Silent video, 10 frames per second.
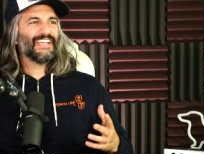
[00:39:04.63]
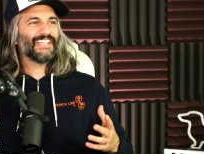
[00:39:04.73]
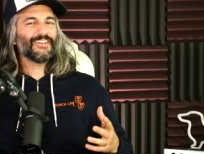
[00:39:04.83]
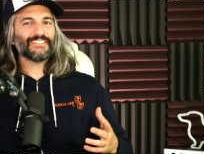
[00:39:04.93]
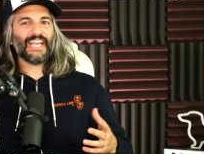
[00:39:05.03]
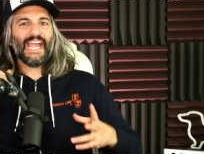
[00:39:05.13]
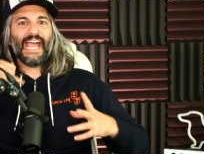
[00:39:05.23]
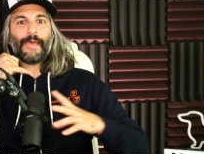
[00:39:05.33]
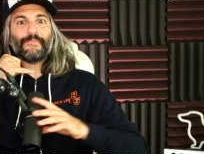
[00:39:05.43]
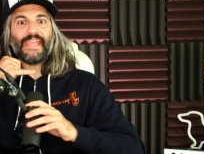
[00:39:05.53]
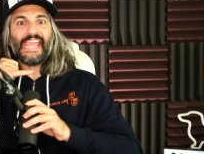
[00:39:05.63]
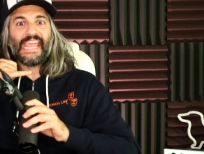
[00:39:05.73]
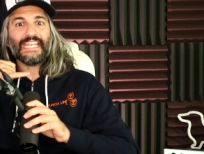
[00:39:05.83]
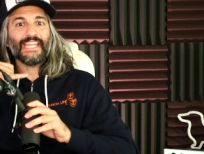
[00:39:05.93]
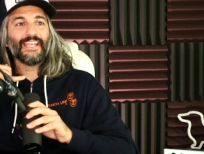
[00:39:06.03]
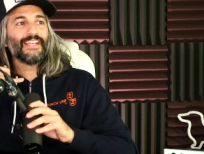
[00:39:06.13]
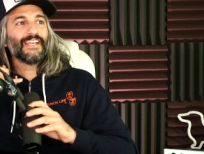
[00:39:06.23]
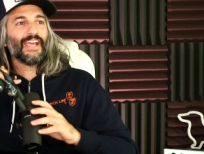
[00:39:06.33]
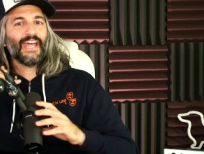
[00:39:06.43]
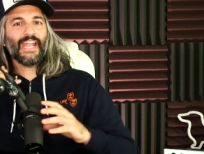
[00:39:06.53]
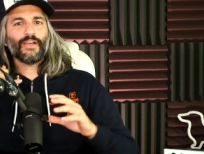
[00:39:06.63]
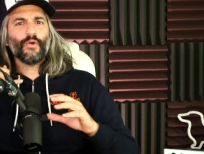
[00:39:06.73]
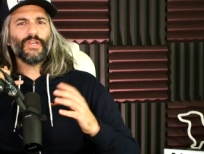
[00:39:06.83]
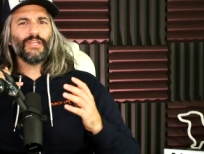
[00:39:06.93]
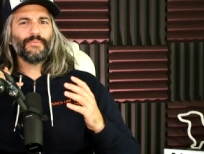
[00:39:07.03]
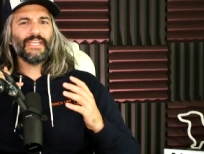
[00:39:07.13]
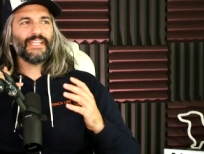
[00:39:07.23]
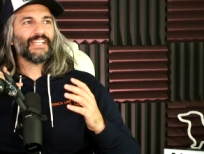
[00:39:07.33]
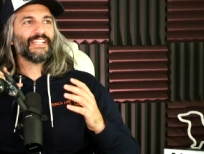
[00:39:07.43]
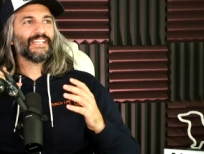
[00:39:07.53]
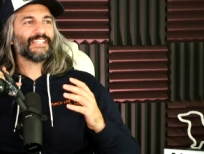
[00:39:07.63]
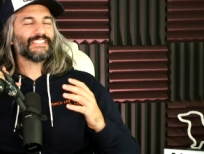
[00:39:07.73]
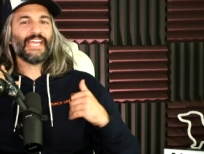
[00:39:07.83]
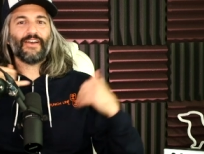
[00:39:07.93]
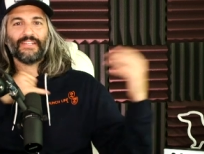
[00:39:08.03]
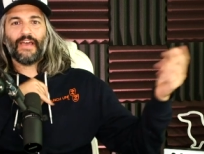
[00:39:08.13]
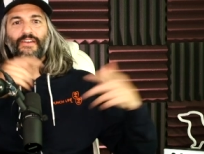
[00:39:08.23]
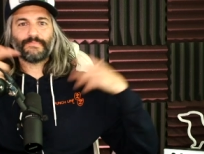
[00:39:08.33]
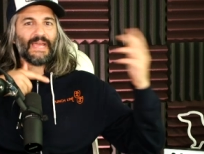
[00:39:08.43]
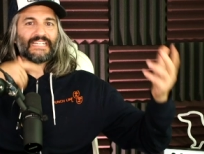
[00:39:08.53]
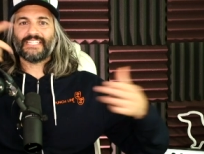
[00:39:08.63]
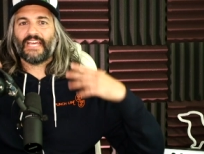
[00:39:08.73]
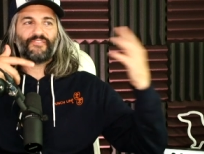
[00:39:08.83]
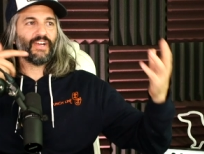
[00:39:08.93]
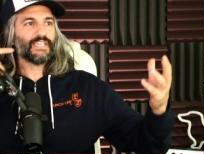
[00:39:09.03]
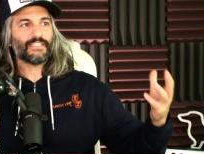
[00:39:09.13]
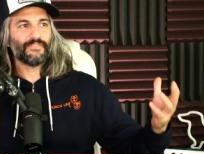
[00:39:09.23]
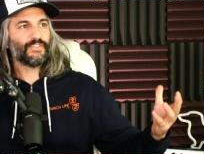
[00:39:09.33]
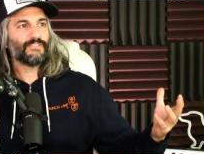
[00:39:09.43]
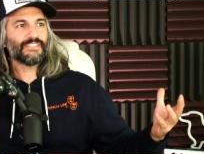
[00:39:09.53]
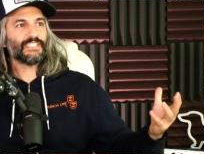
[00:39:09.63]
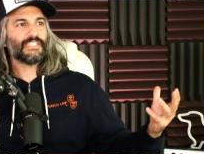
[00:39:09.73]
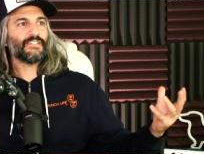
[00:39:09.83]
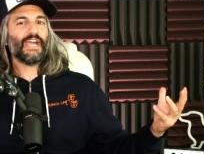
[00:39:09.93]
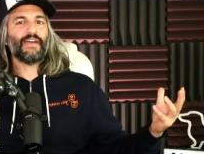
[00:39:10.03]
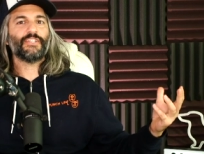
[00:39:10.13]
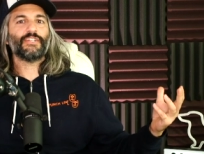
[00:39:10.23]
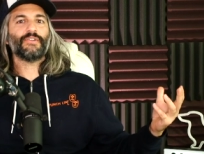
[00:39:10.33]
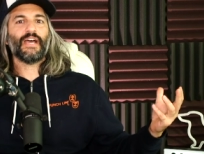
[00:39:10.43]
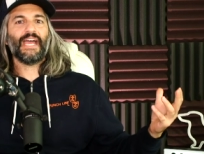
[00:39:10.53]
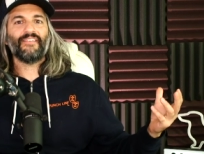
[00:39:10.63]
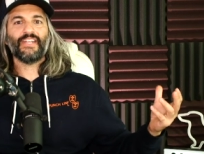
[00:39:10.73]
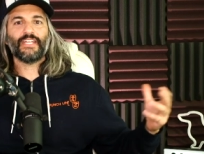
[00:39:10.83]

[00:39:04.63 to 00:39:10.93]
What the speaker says: He goes, I have it. And I go, what do you mean? Because now it's back to that fucking confusing, do you have it, do you not have it? And he